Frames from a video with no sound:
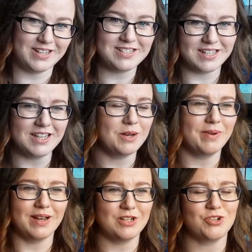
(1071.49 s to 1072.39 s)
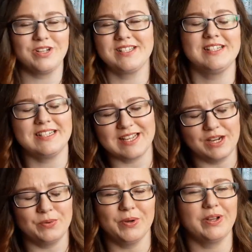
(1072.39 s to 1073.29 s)
He's thinking about electronics and
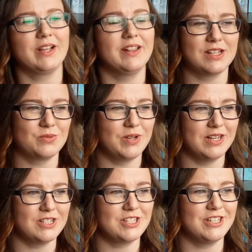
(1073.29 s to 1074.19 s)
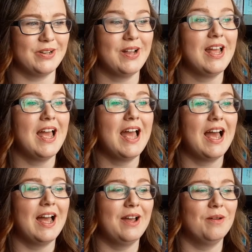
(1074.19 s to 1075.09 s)
design work, and that's what he likes to do.
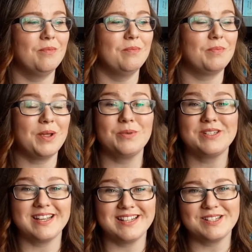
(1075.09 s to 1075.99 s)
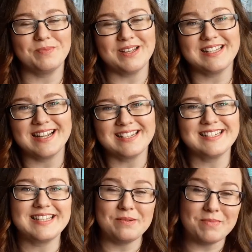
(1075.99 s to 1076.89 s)
But he was saying to me, it's nice to
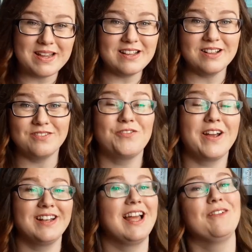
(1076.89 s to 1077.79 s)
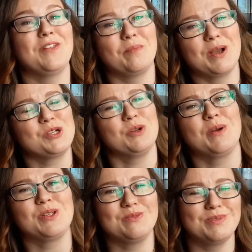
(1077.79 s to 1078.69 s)
see me finally have that passion
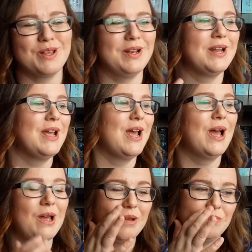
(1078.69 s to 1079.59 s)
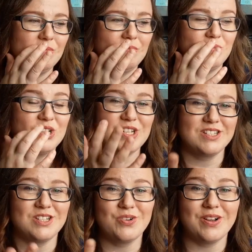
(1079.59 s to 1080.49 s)
about something, which
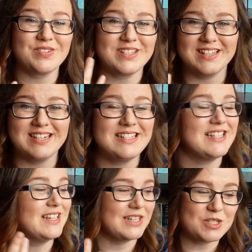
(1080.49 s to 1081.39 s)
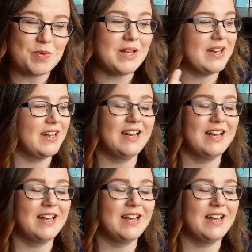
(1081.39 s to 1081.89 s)
is the crafts and the knitting and the spinning.